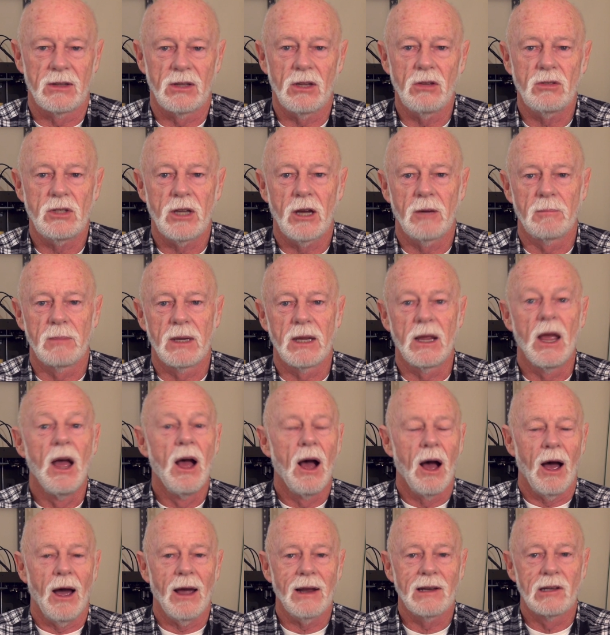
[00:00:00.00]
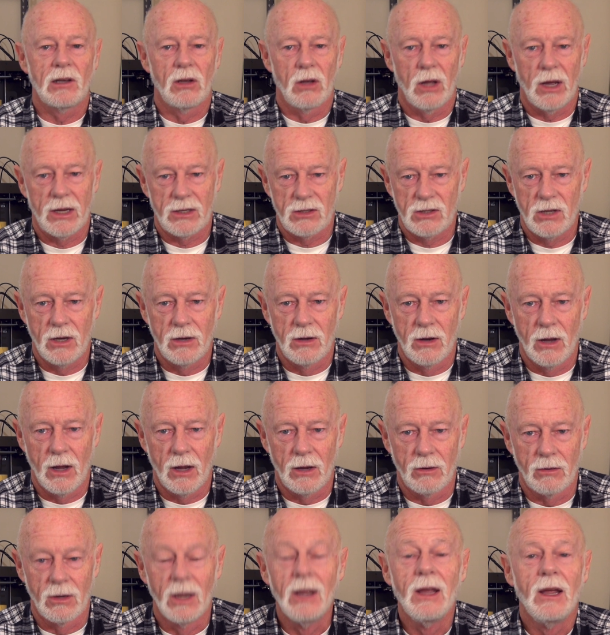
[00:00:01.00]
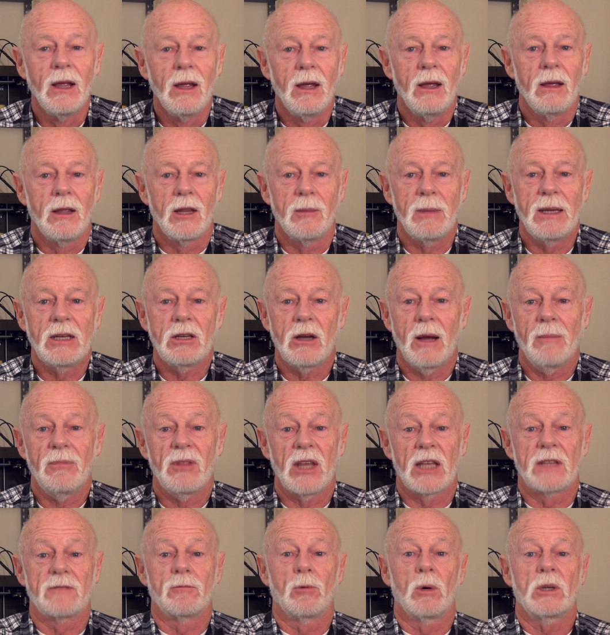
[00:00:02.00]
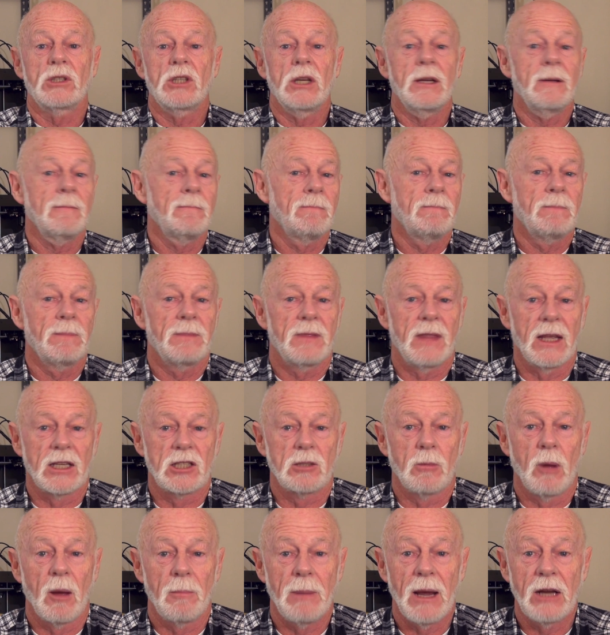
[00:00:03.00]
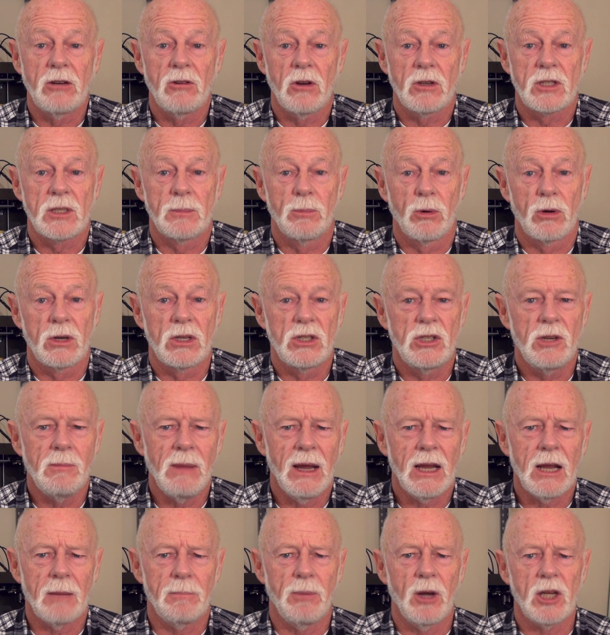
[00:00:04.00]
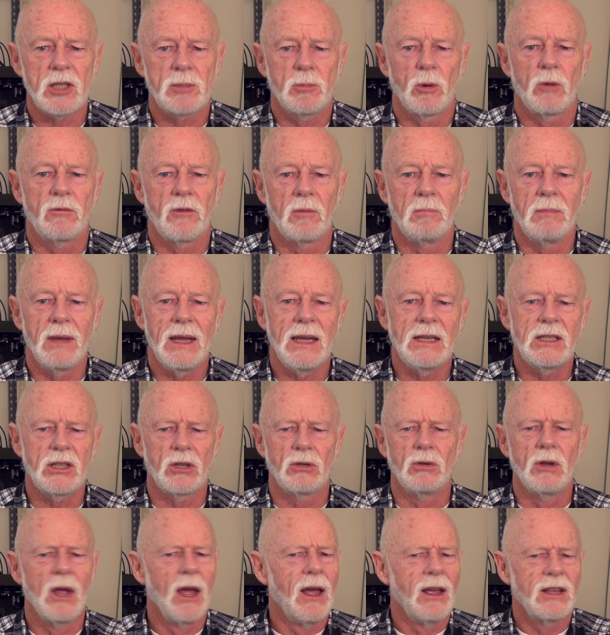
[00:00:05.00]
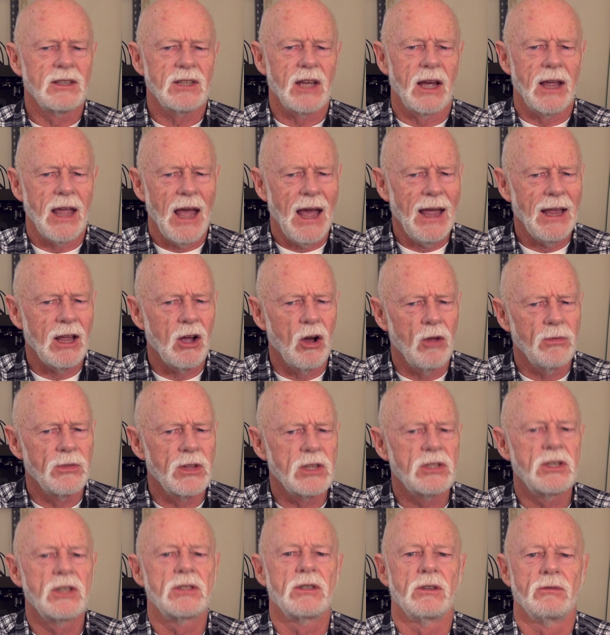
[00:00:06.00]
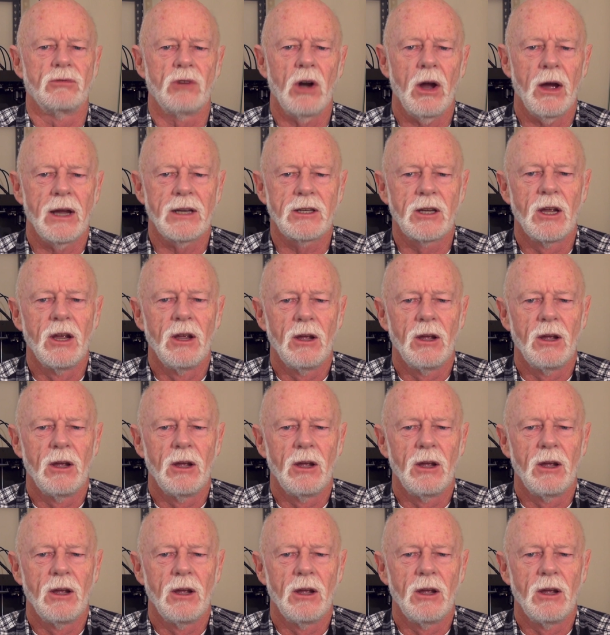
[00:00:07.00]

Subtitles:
You tell me. I'd like to know. In the meantime, thanks for watching. Thanks to my Patreon supporters. You make it possible for me to say, hang on, this isn't right.